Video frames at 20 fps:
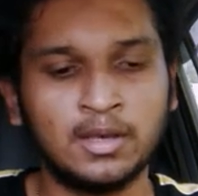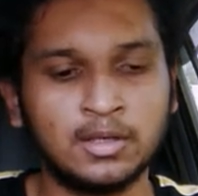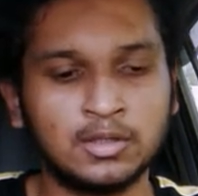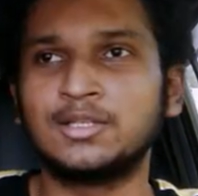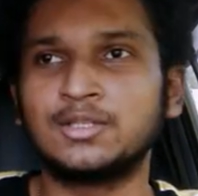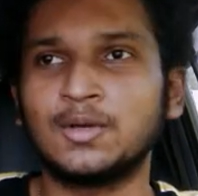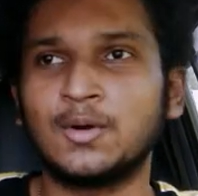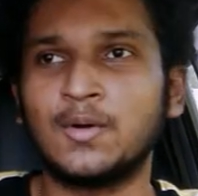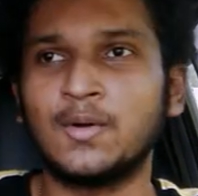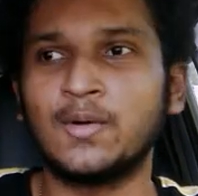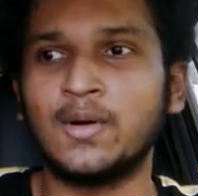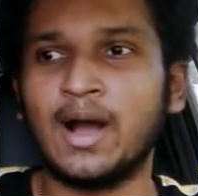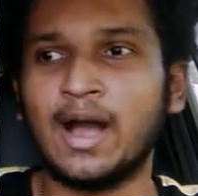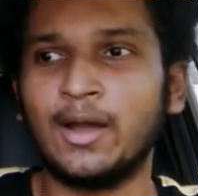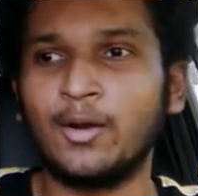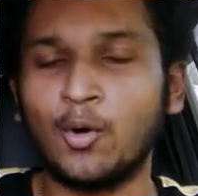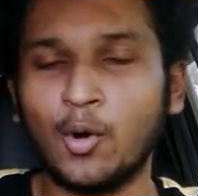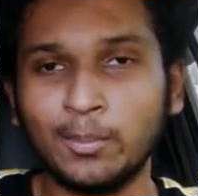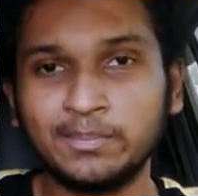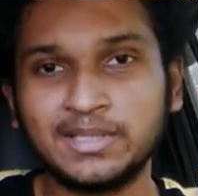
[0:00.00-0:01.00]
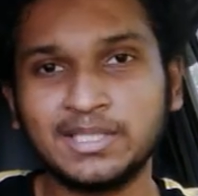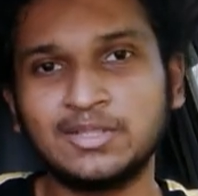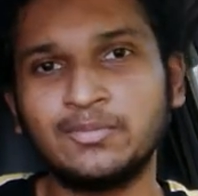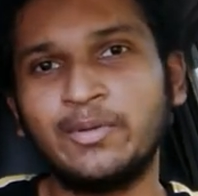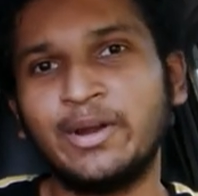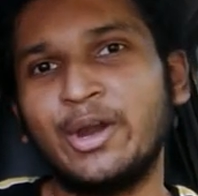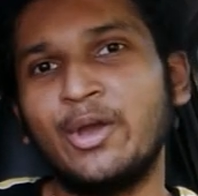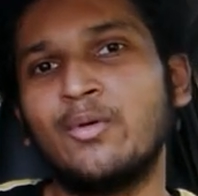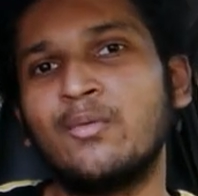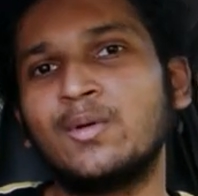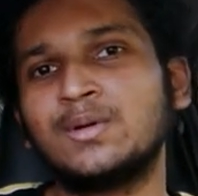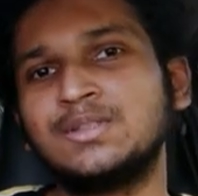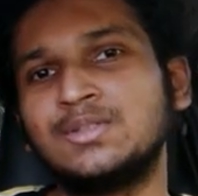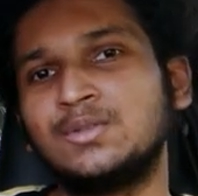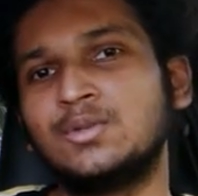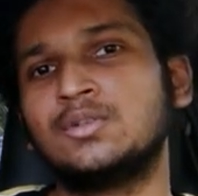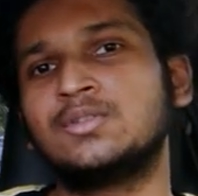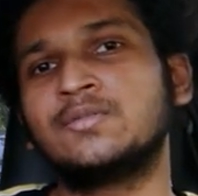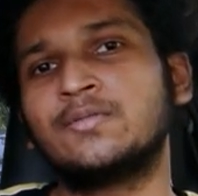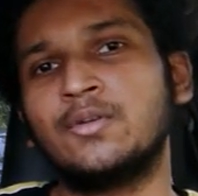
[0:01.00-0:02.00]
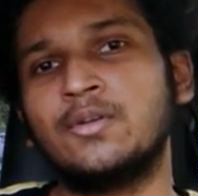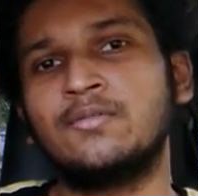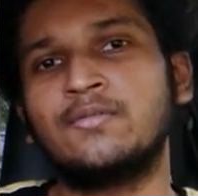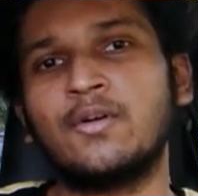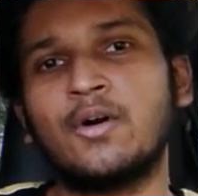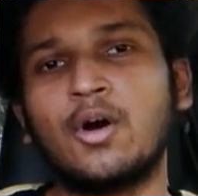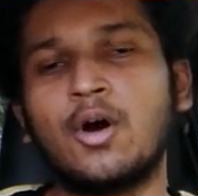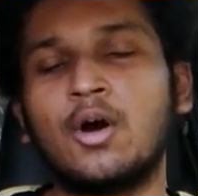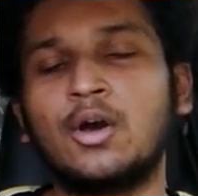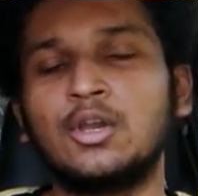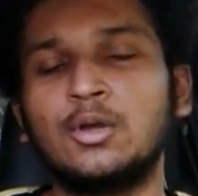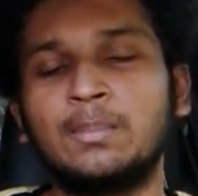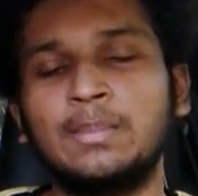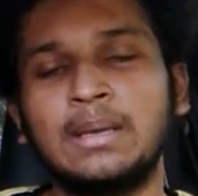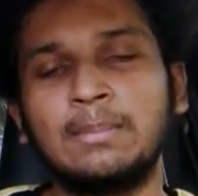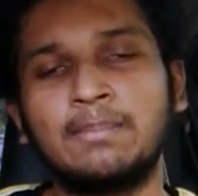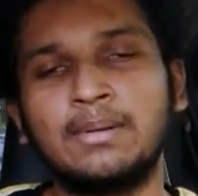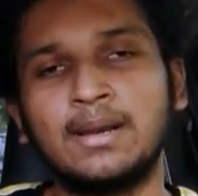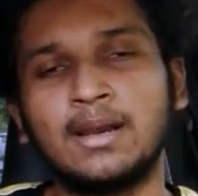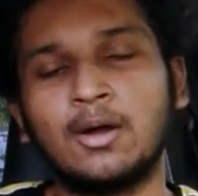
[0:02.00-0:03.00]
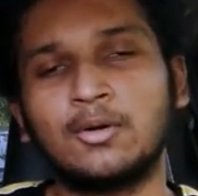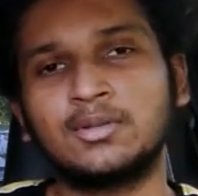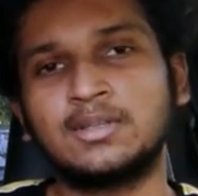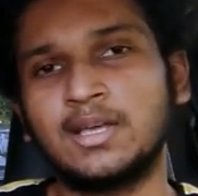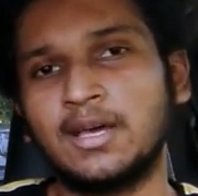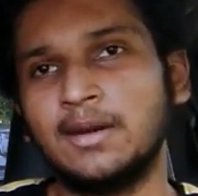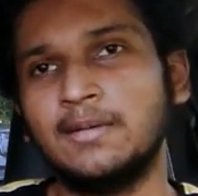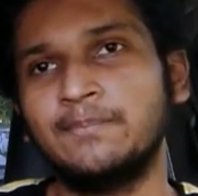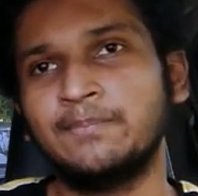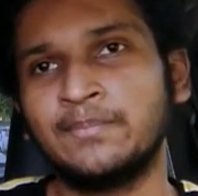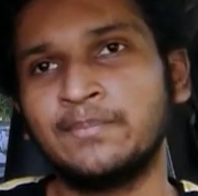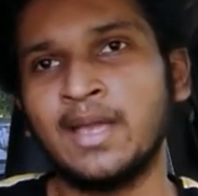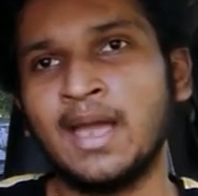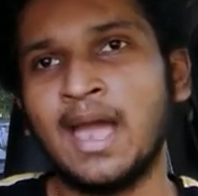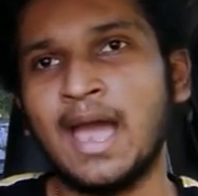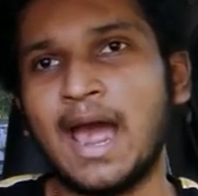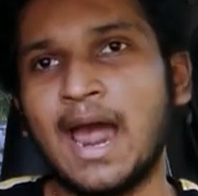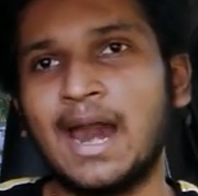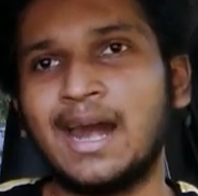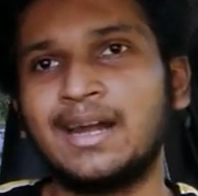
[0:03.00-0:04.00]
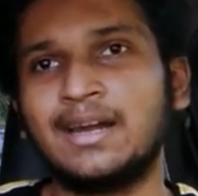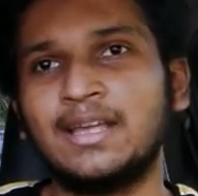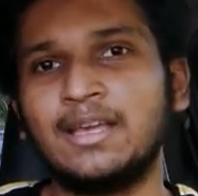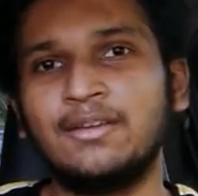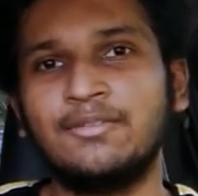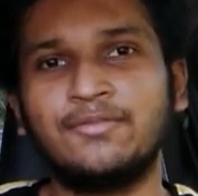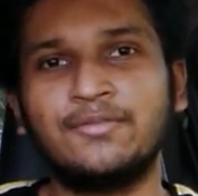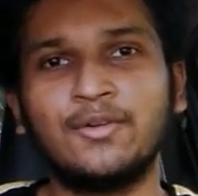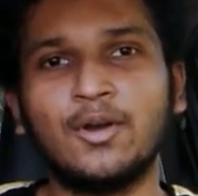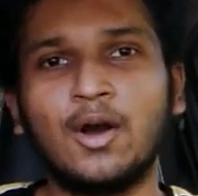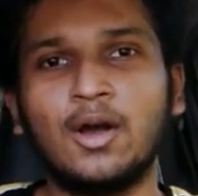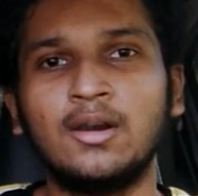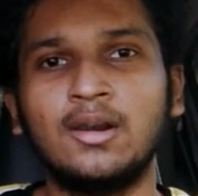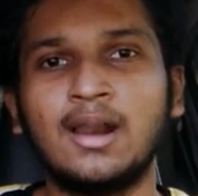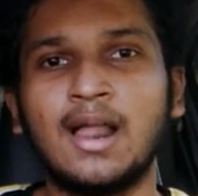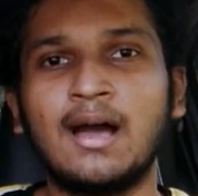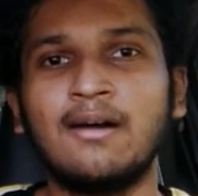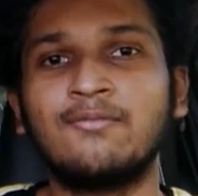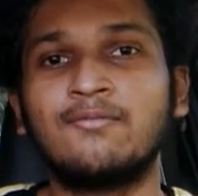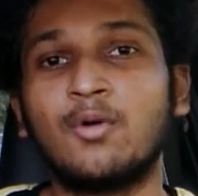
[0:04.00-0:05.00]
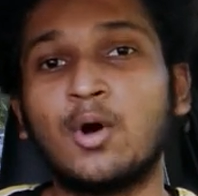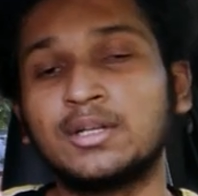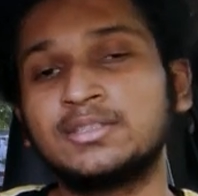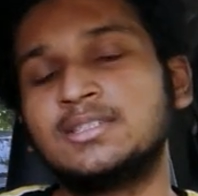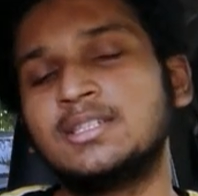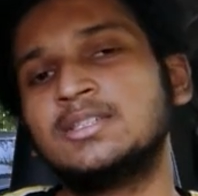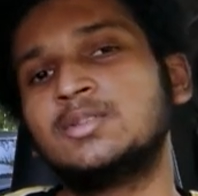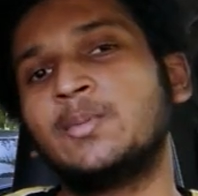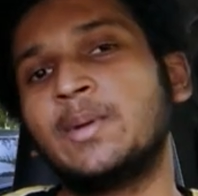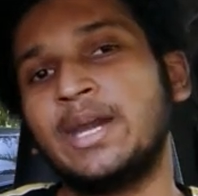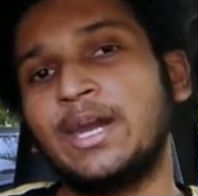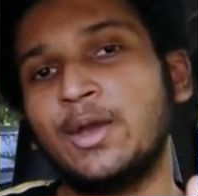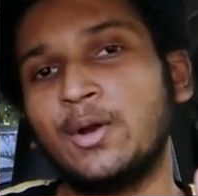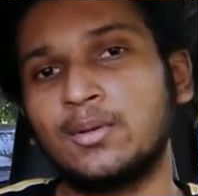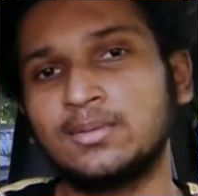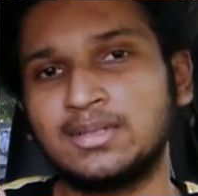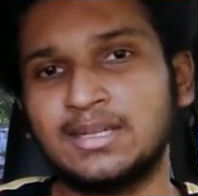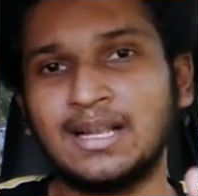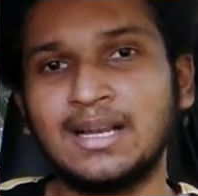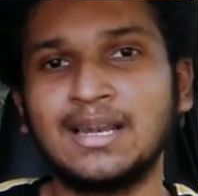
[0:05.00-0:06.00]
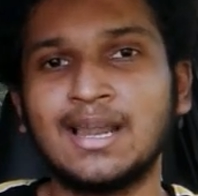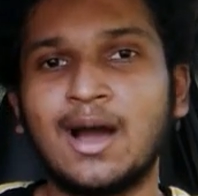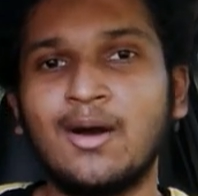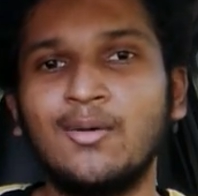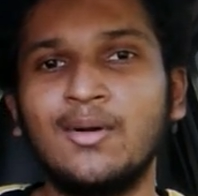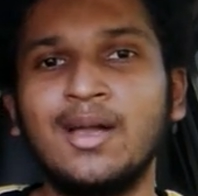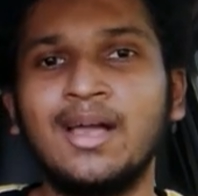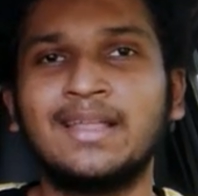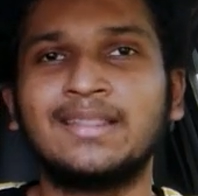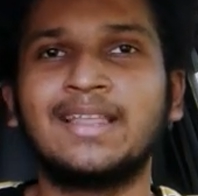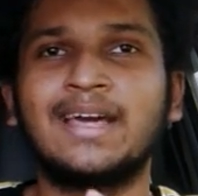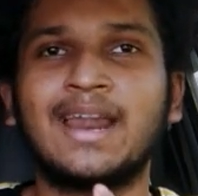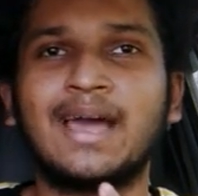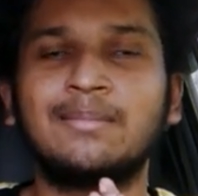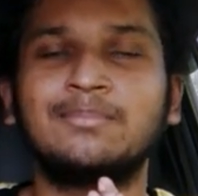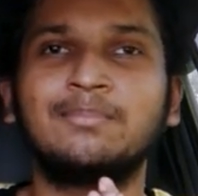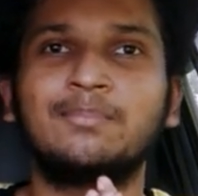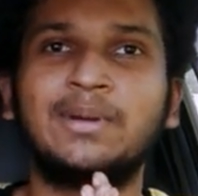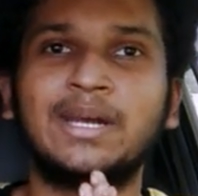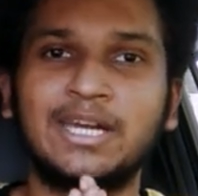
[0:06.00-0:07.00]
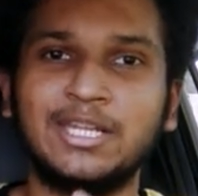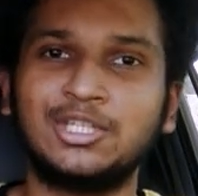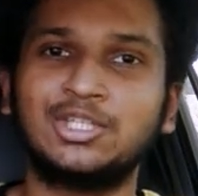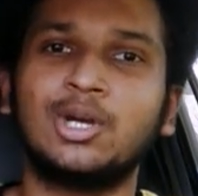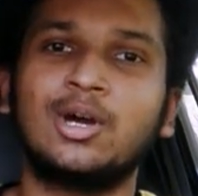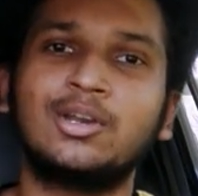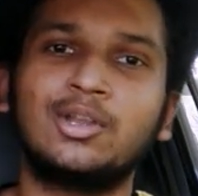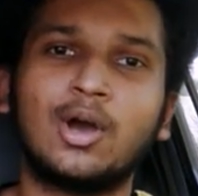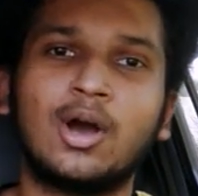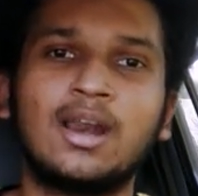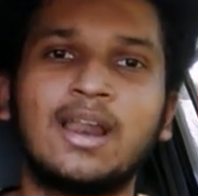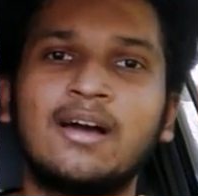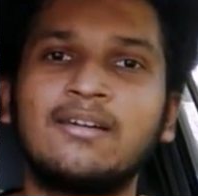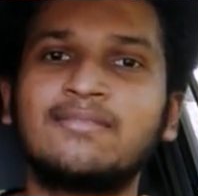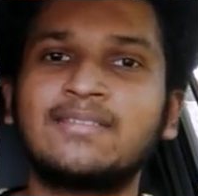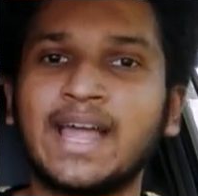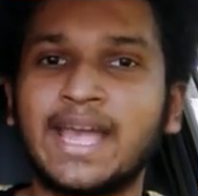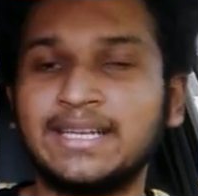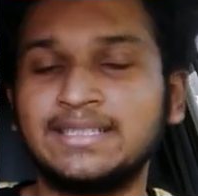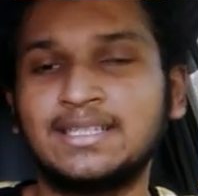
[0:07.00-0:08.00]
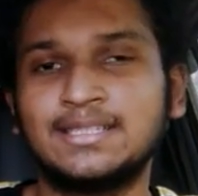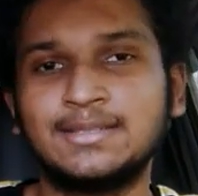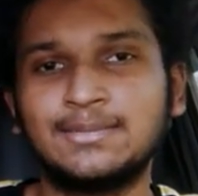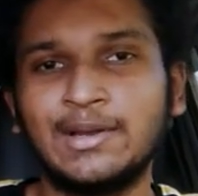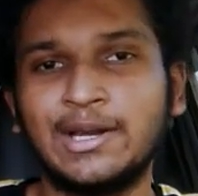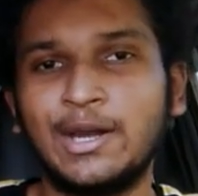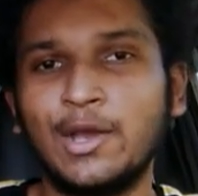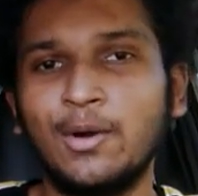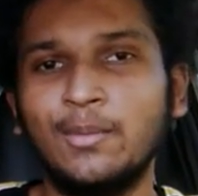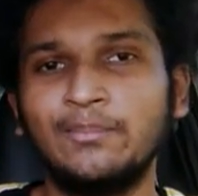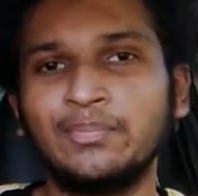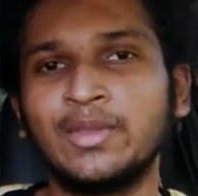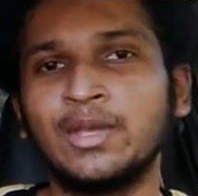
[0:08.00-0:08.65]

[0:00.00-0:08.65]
So I hope this video was useful for all you people out there. And if you all have watched this video till now, then I'm pretty sure you all have liked this video.